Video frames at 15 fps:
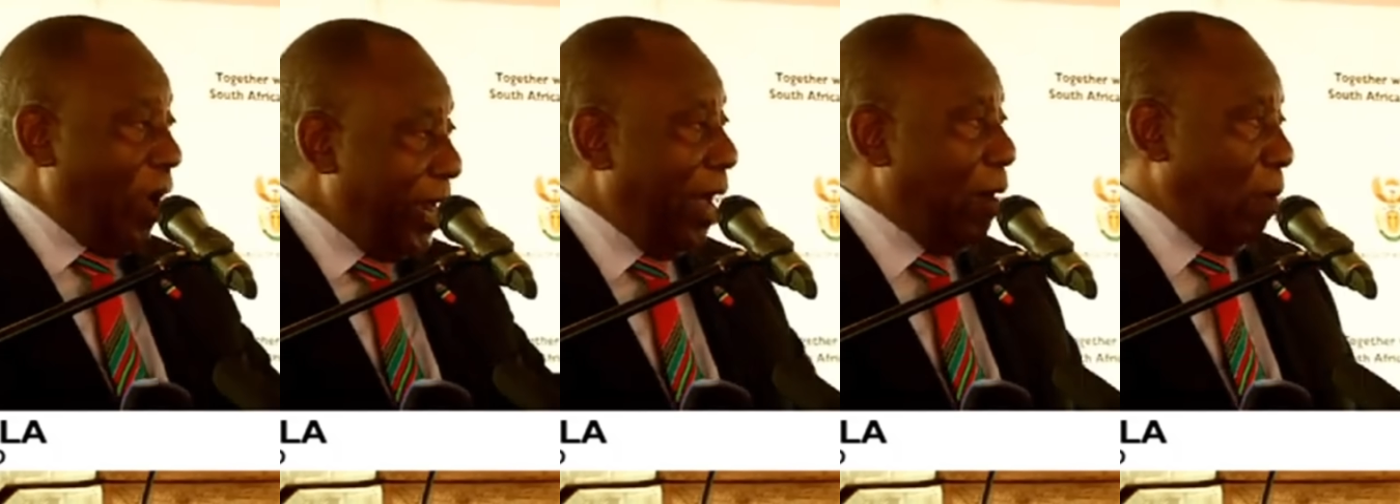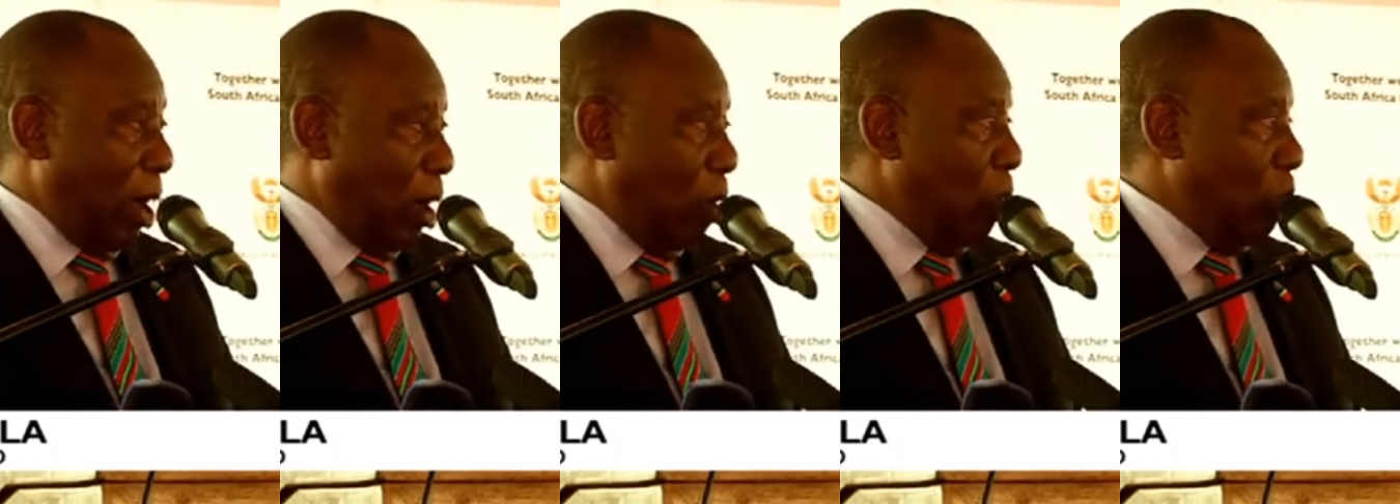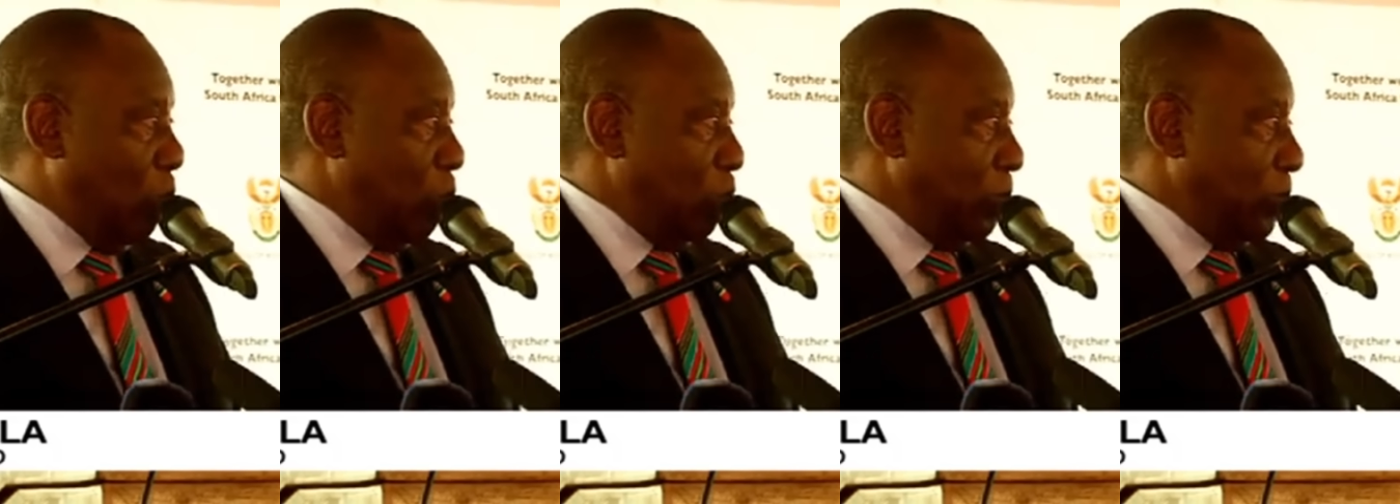on our
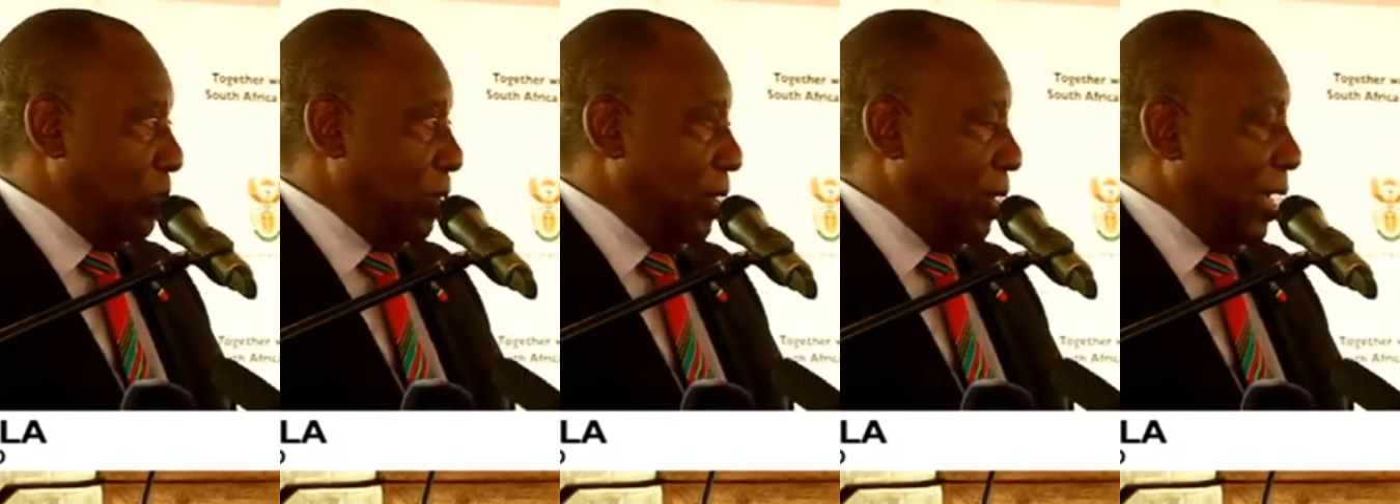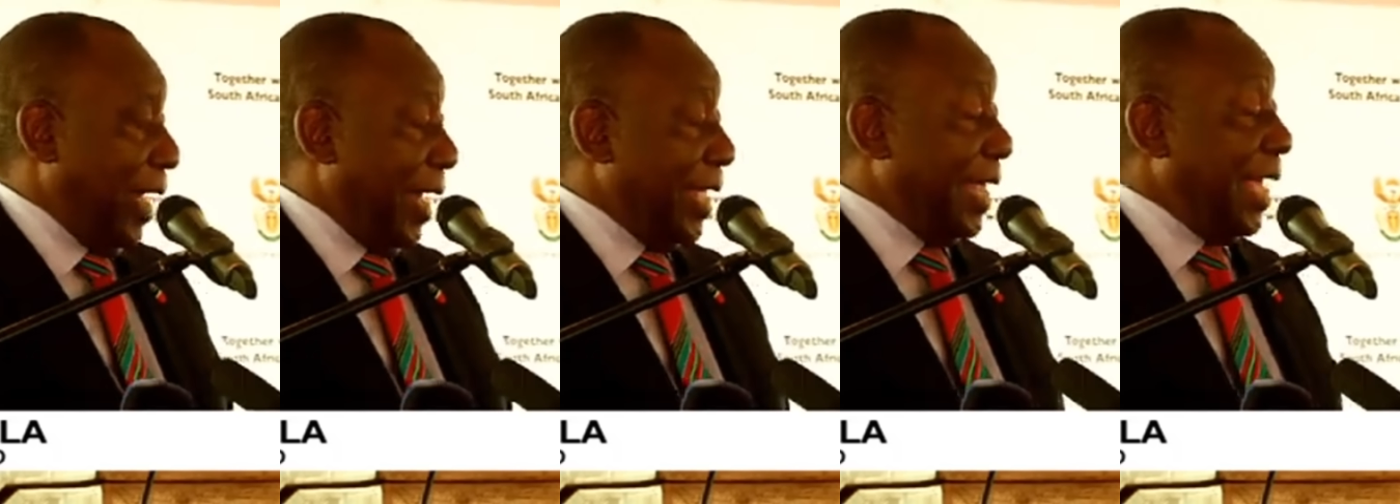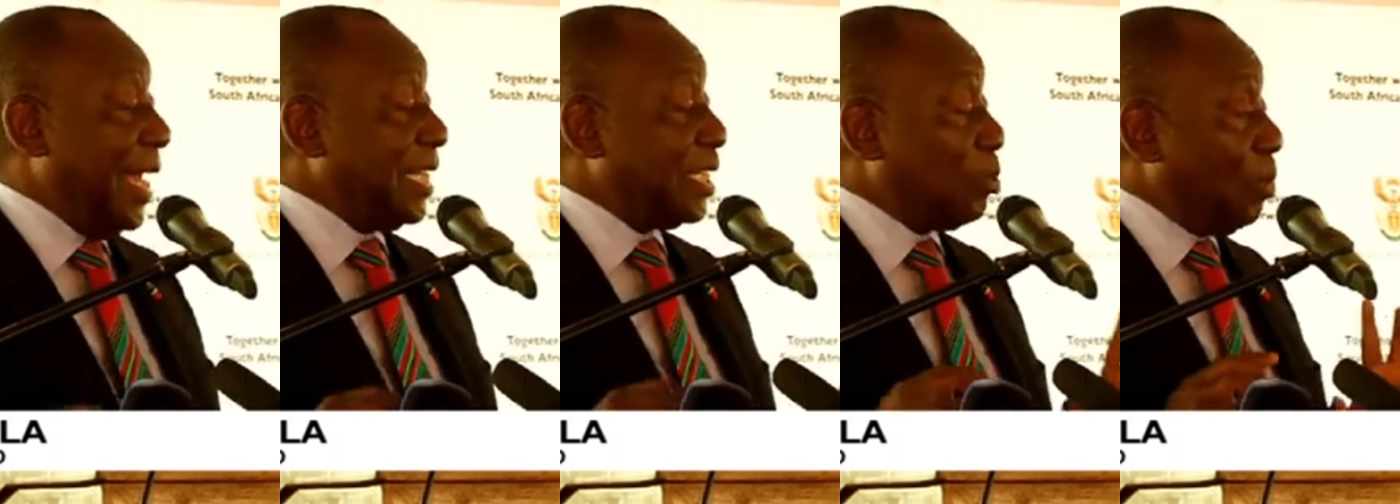own,
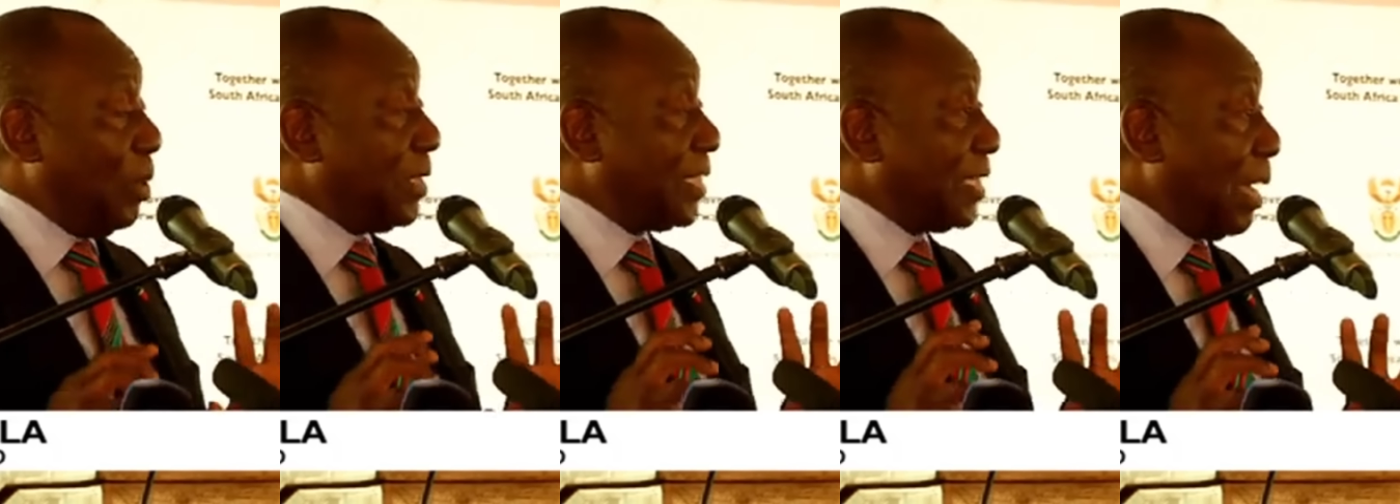yes,